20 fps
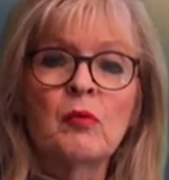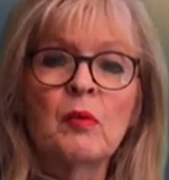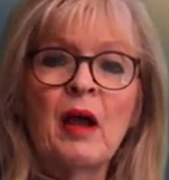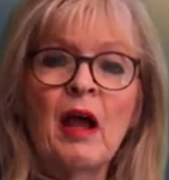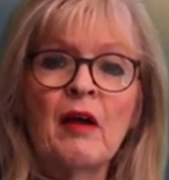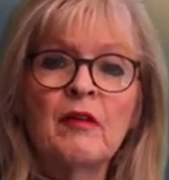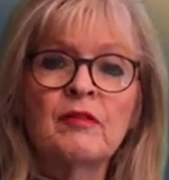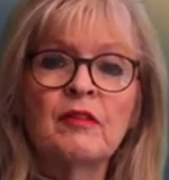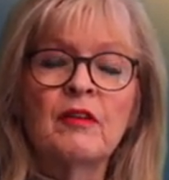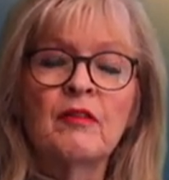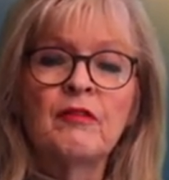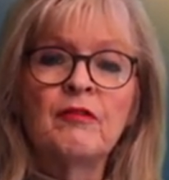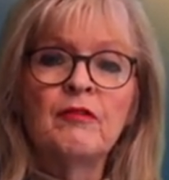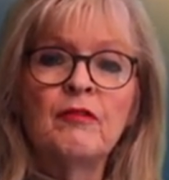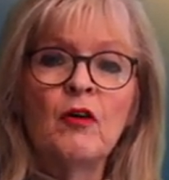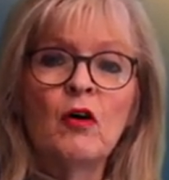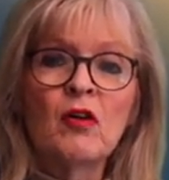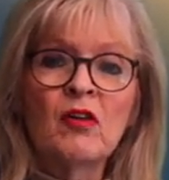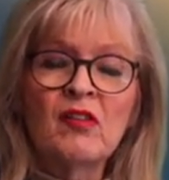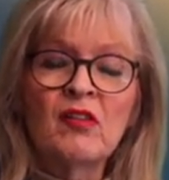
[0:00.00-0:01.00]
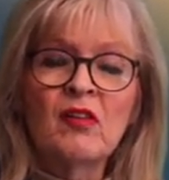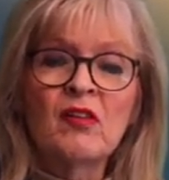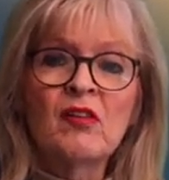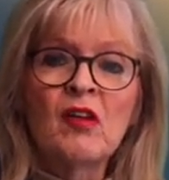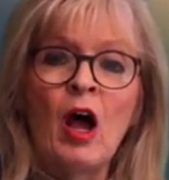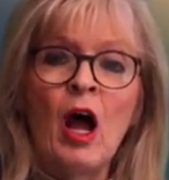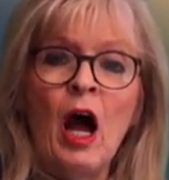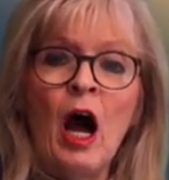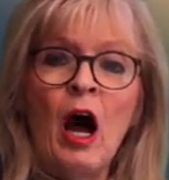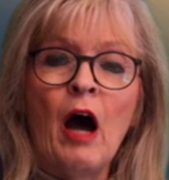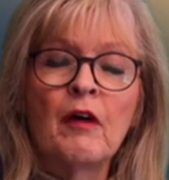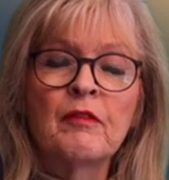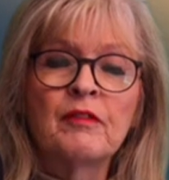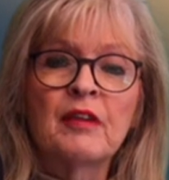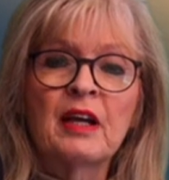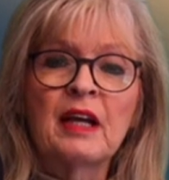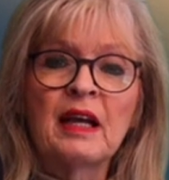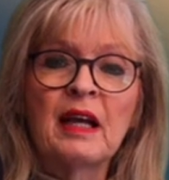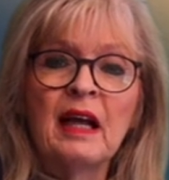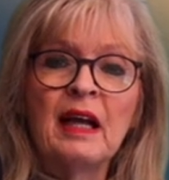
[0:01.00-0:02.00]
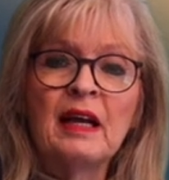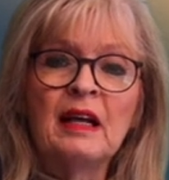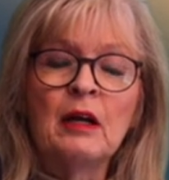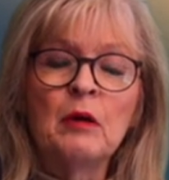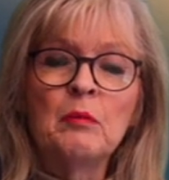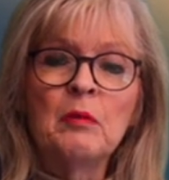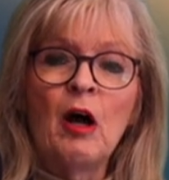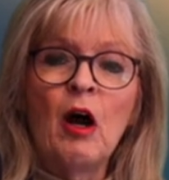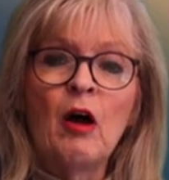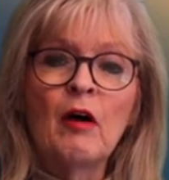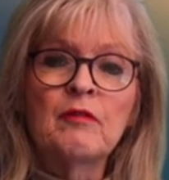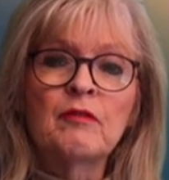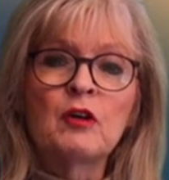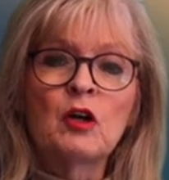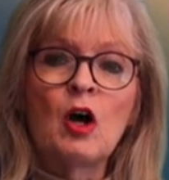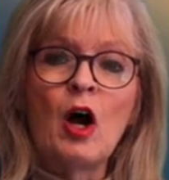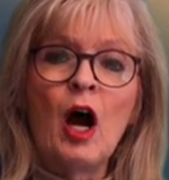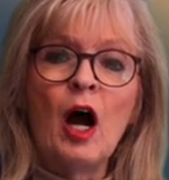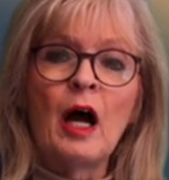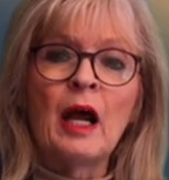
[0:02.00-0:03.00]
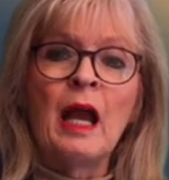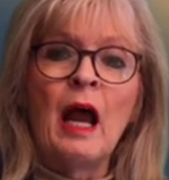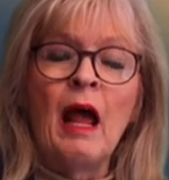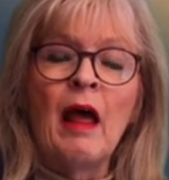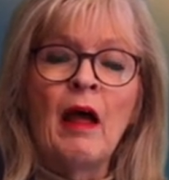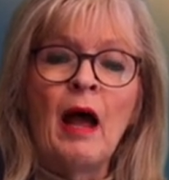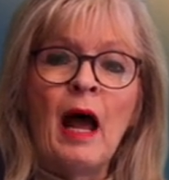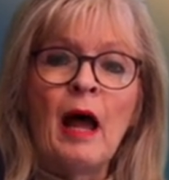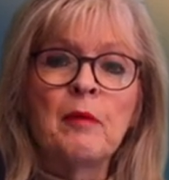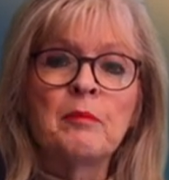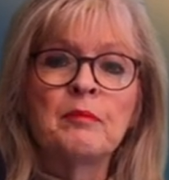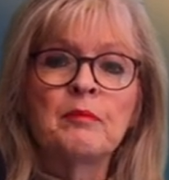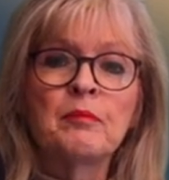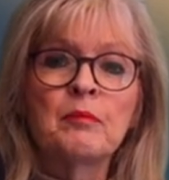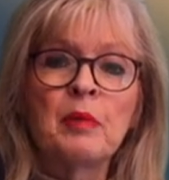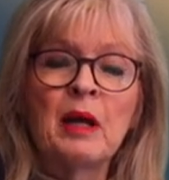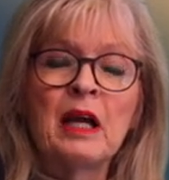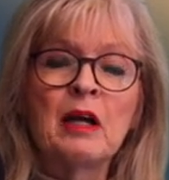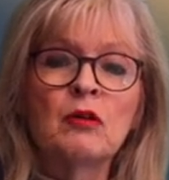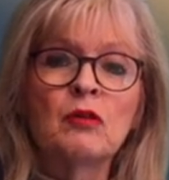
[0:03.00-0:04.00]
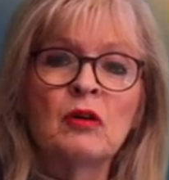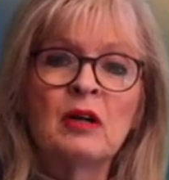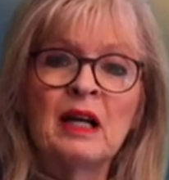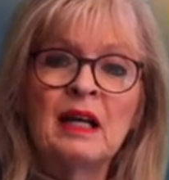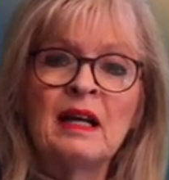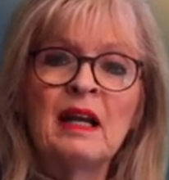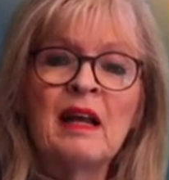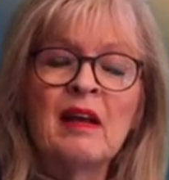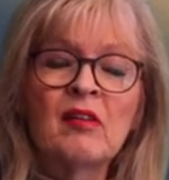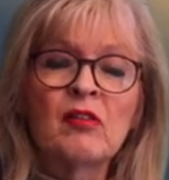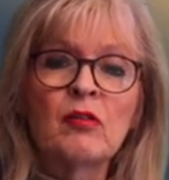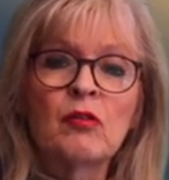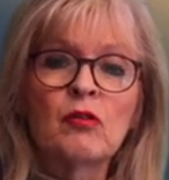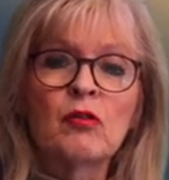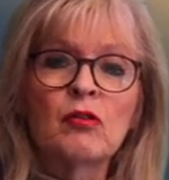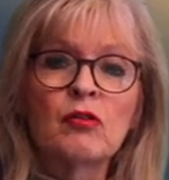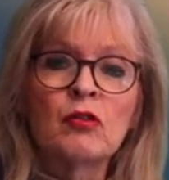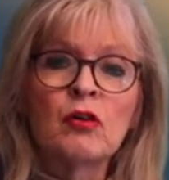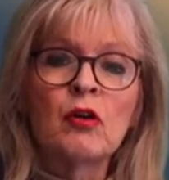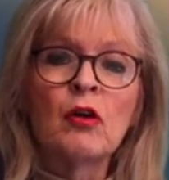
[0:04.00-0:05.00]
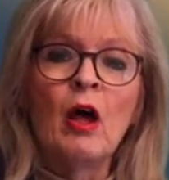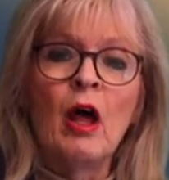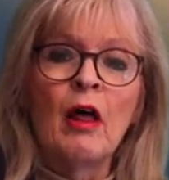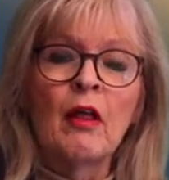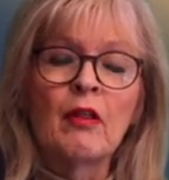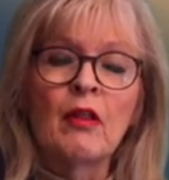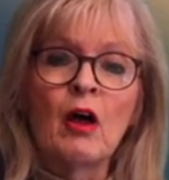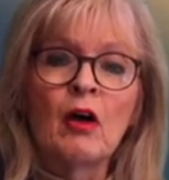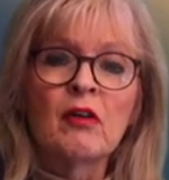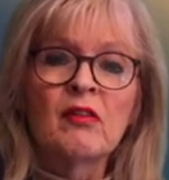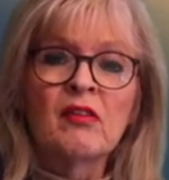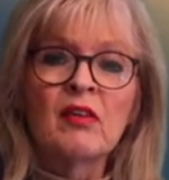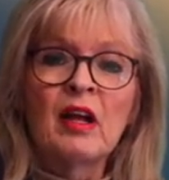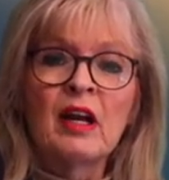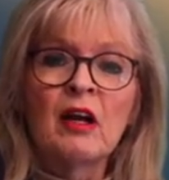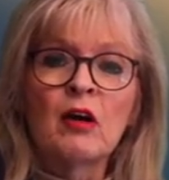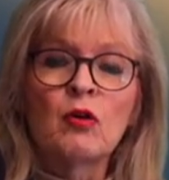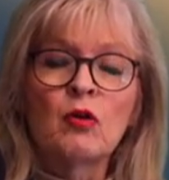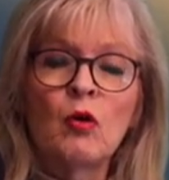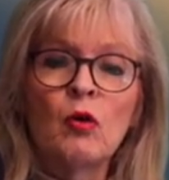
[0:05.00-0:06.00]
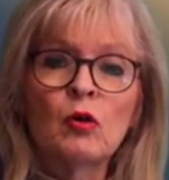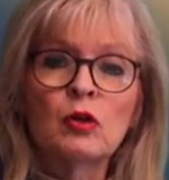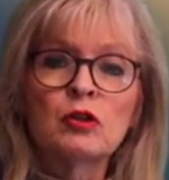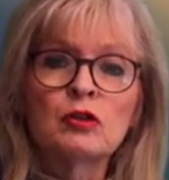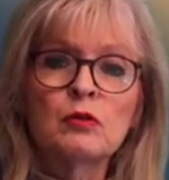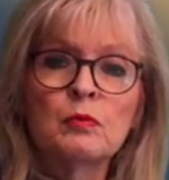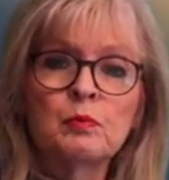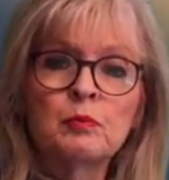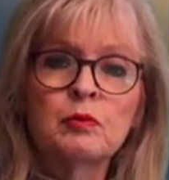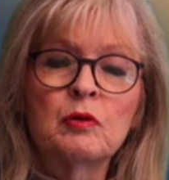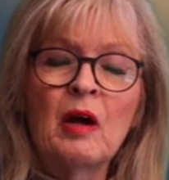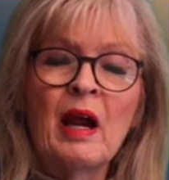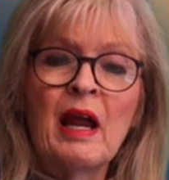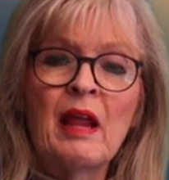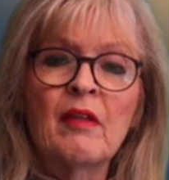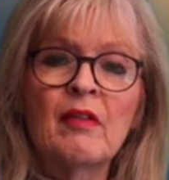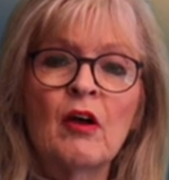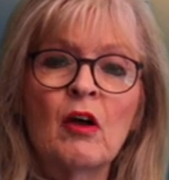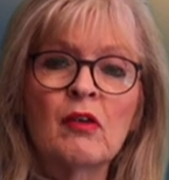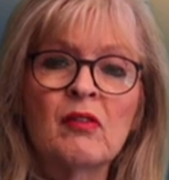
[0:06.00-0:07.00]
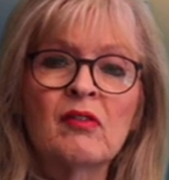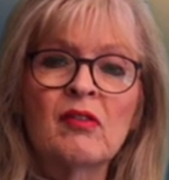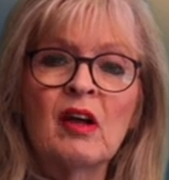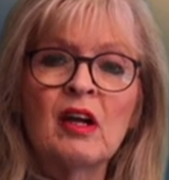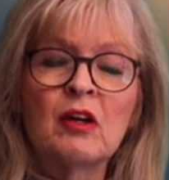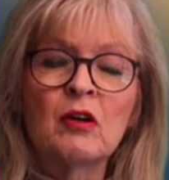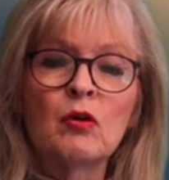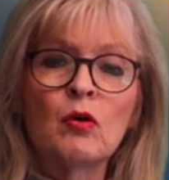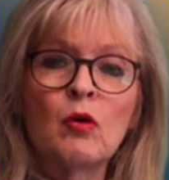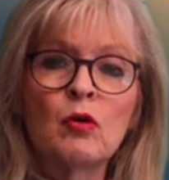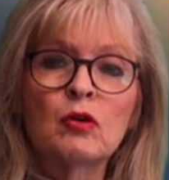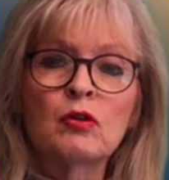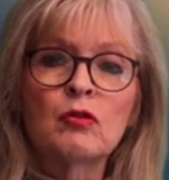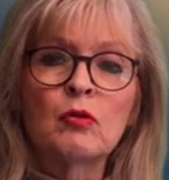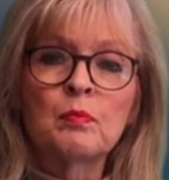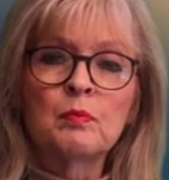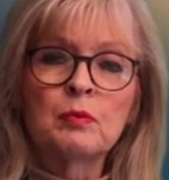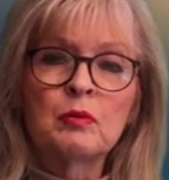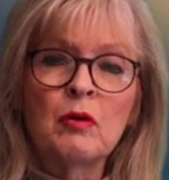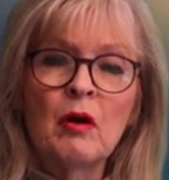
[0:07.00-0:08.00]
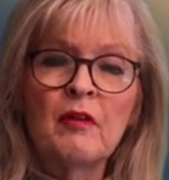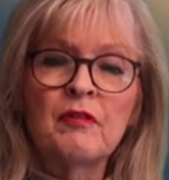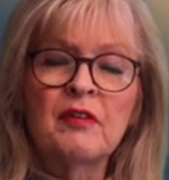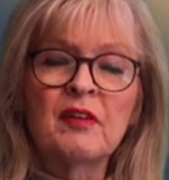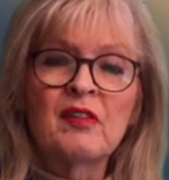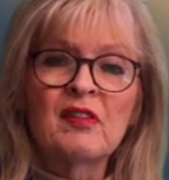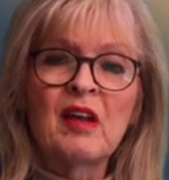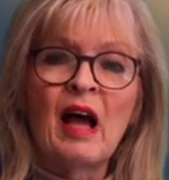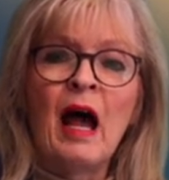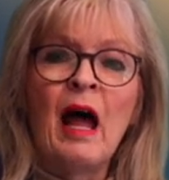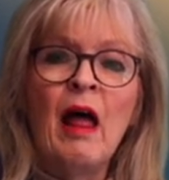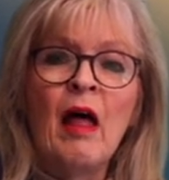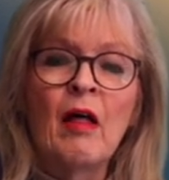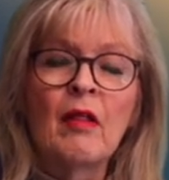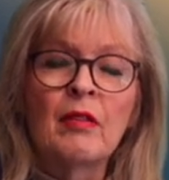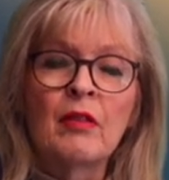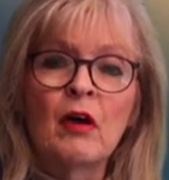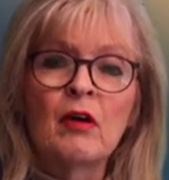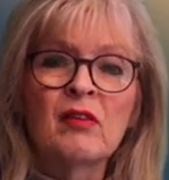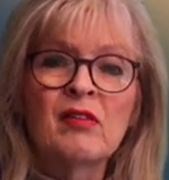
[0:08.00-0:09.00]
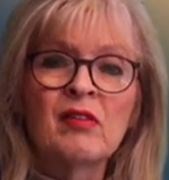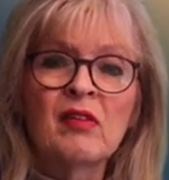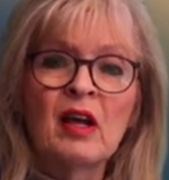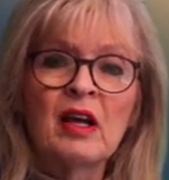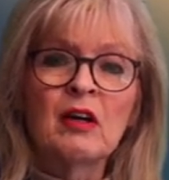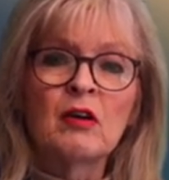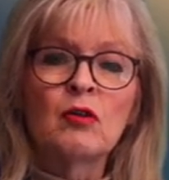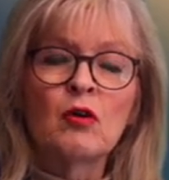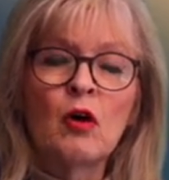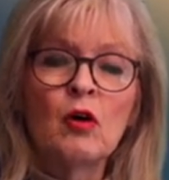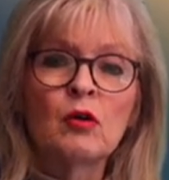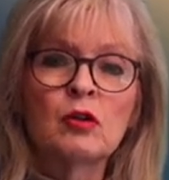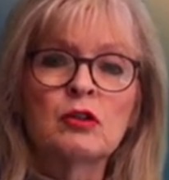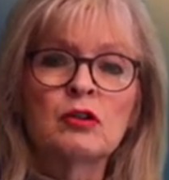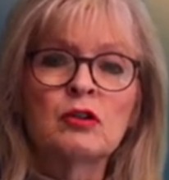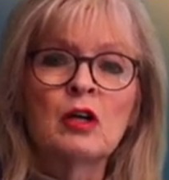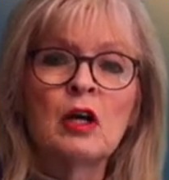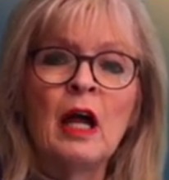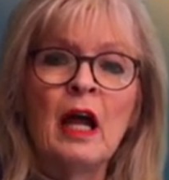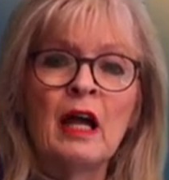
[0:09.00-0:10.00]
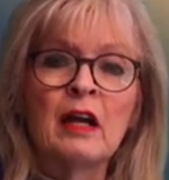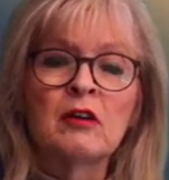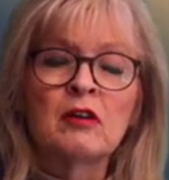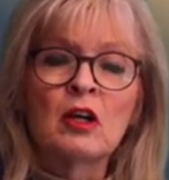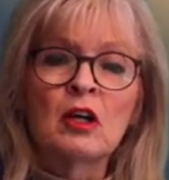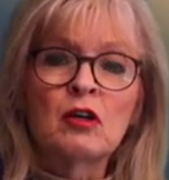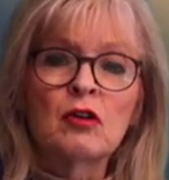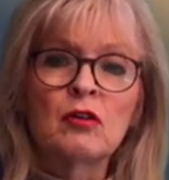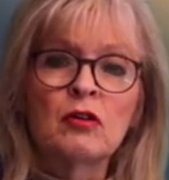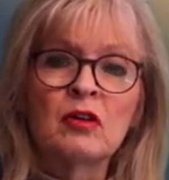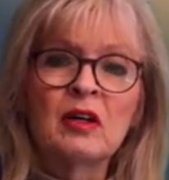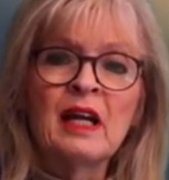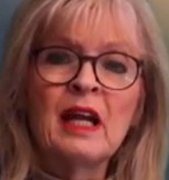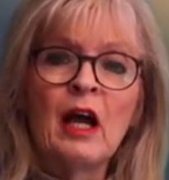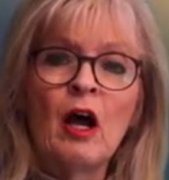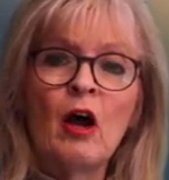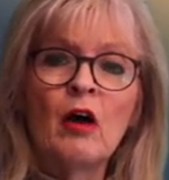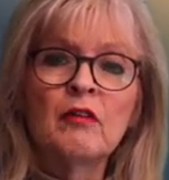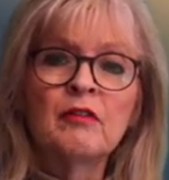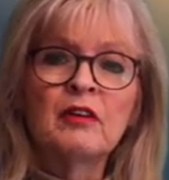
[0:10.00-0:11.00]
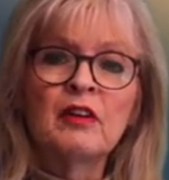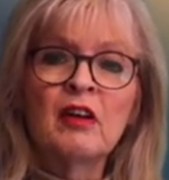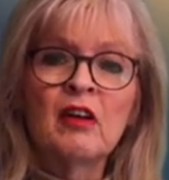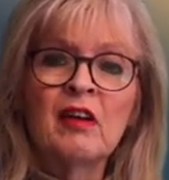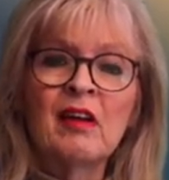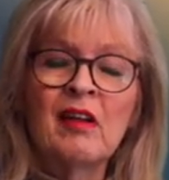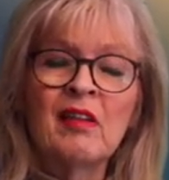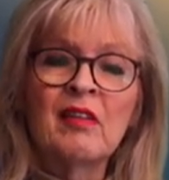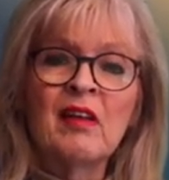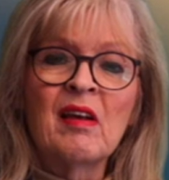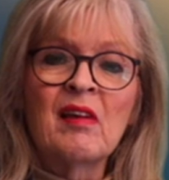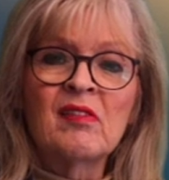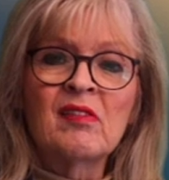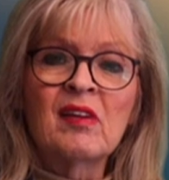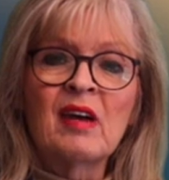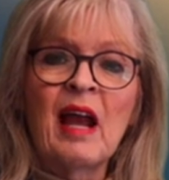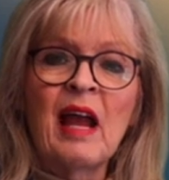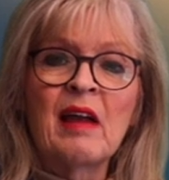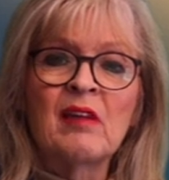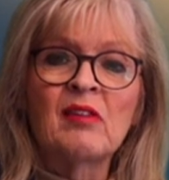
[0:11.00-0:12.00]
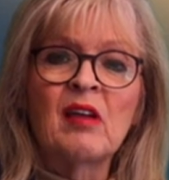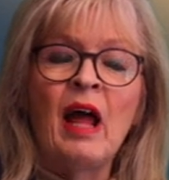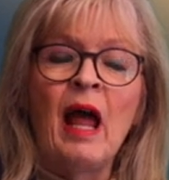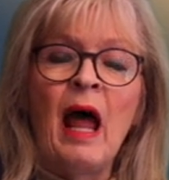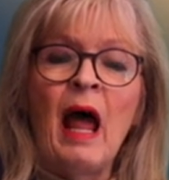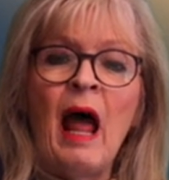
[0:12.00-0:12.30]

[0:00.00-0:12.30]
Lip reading: We have the forces of the kingdom of God and being released through those that are called to pray, those that are called to prophesy, those that are called to decree over these gates.